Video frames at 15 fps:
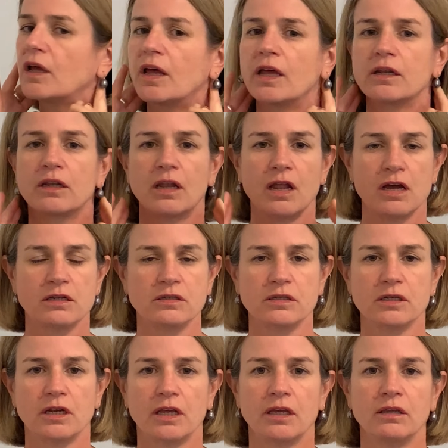And
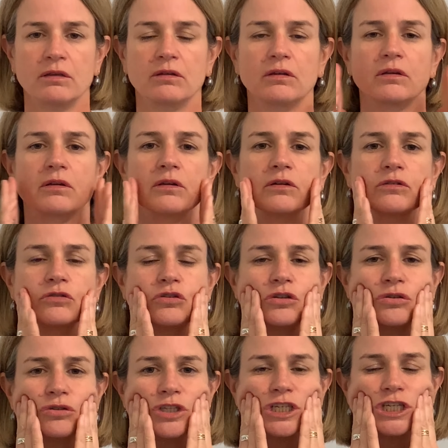lastly, do
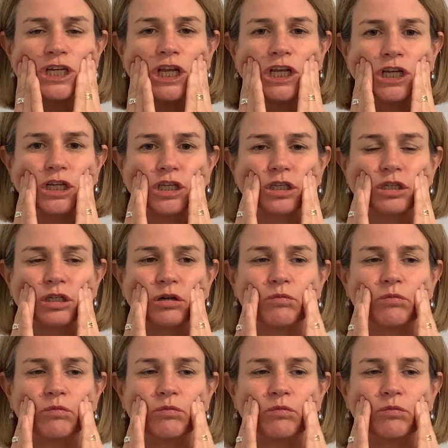your cheeks.